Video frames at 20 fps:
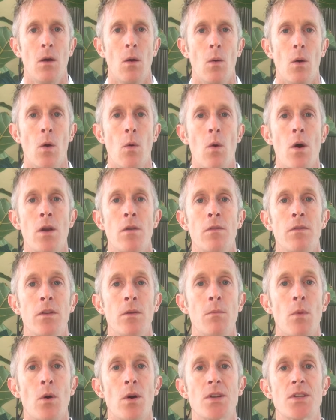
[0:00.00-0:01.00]
Well, one of
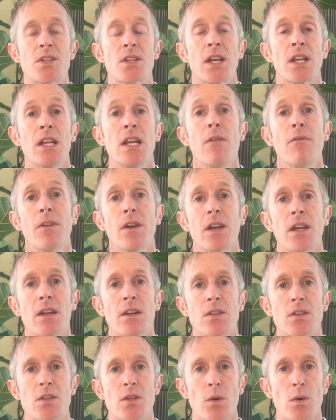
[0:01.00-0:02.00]
the more
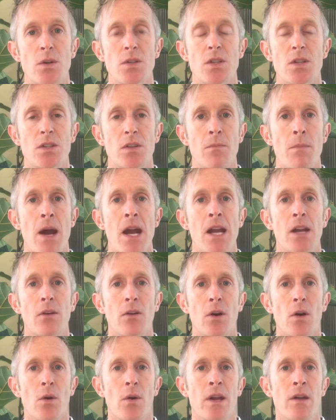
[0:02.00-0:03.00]
significant sources of
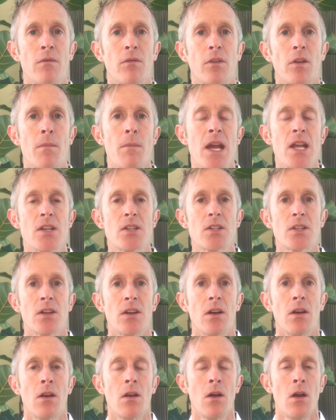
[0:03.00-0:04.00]

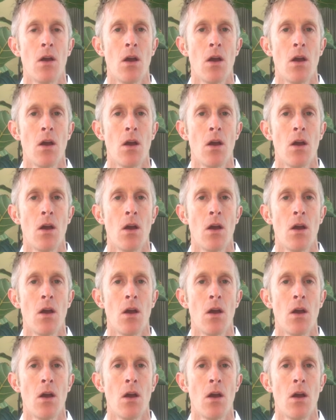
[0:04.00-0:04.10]
microinflammation